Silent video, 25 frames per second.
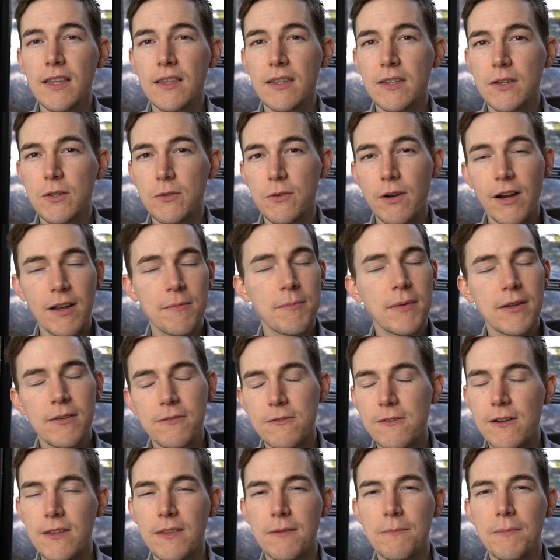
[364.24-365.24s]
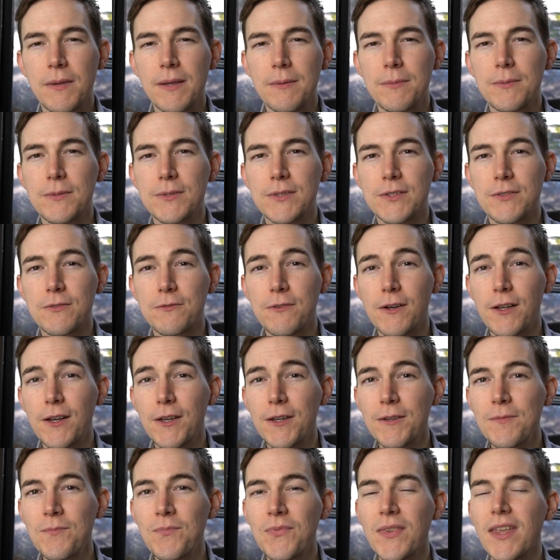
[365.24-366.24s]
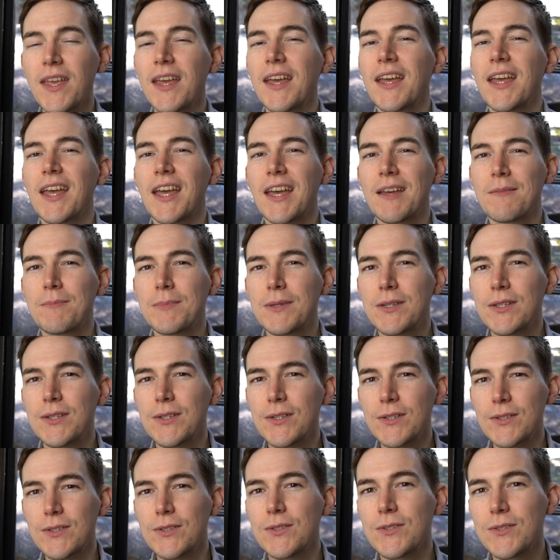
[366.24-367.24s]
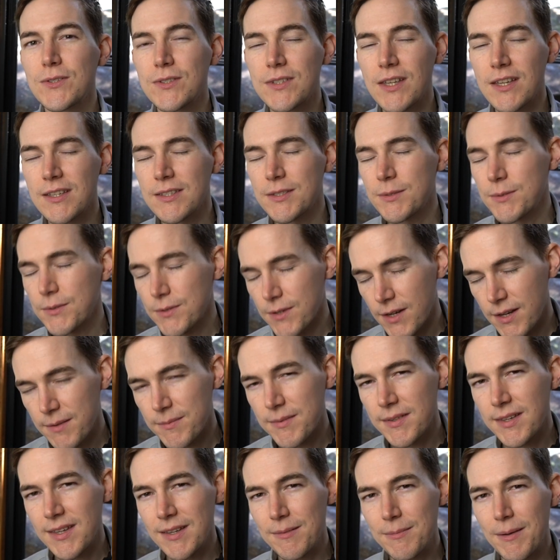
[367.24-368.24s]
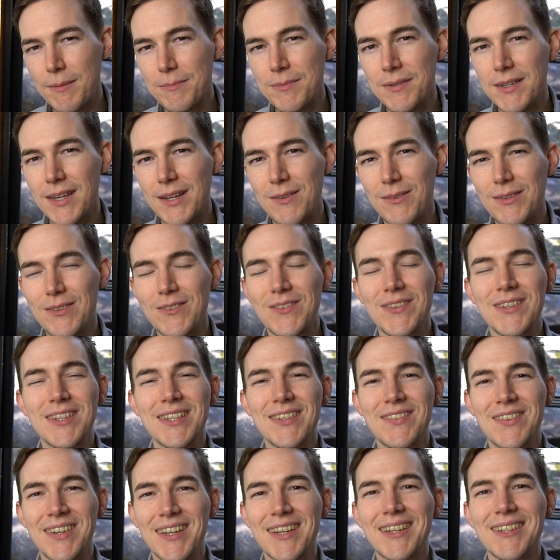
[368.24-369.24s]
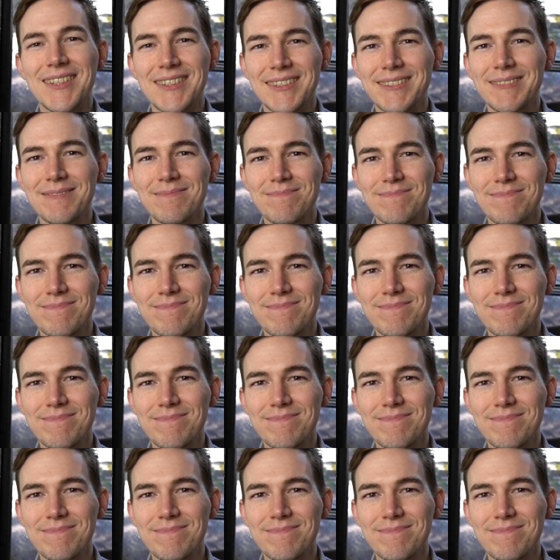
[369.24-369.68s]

that you'd recommend for other people to follow. And be sure to stay subscribed to keep up to date with future videos.